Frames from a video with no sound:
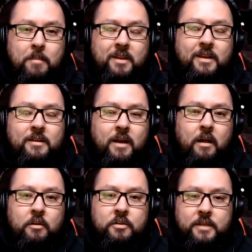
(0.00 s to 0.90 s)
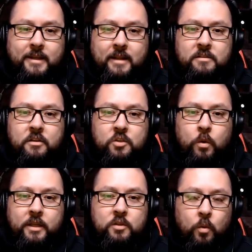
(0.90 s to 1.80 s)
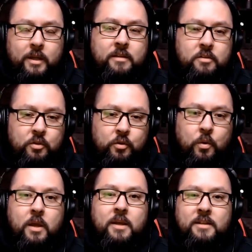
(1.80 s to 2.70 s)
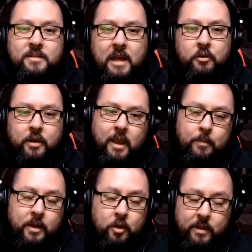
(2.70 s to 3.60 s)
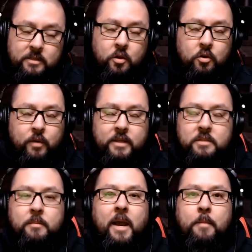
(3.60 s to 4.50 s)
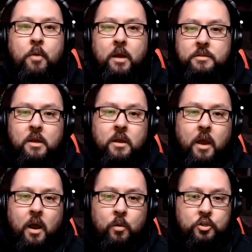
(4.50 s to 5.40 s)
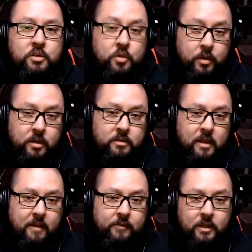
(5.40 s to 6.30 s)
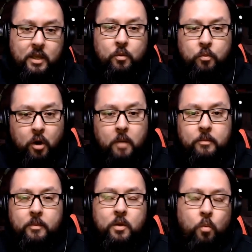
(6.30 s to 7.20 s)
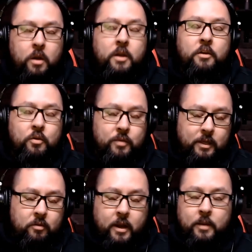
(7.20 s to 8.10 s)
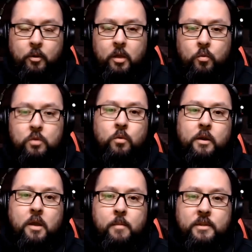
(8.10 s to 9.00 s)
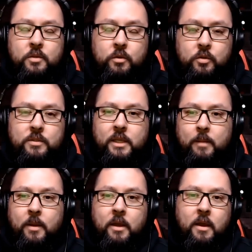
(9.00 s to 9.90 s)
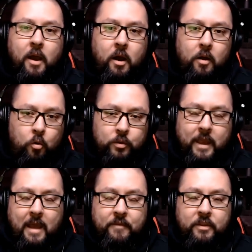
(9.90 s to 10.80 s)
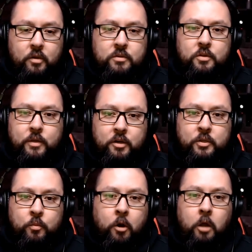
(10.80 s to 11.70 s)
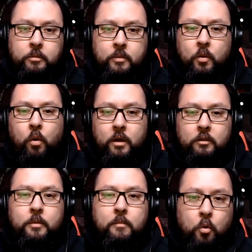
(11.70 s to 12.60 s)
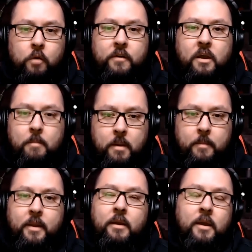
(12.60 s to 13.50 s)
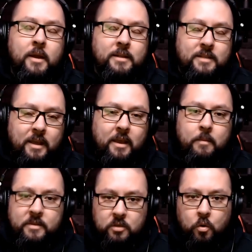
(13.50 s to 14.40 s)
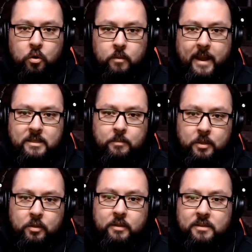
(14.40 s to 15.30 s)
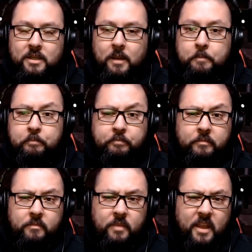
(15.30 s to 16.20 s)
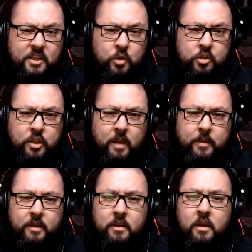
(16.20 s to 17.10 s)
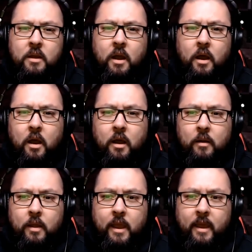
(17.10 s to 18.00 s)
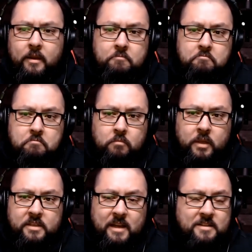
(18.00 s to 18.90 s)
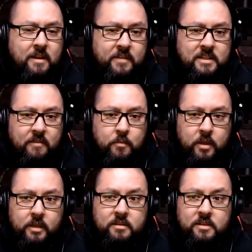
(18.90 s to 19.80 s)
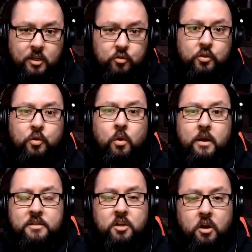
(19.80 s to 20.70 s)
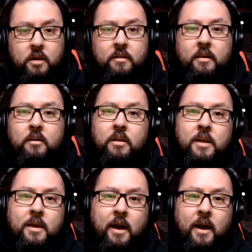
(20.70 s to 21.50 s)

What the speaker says: million against the 2022 salary cap. I know that's going to raise some eyebrows. With just 2 years left, he would probably want a new deal, right? He probably wouldn't want to come into a new team only having those 2 years. He would probably want a little bit more of a commitment to him as a quarterback, to building the team into a champion. And he's got $77 million still due on his current deal.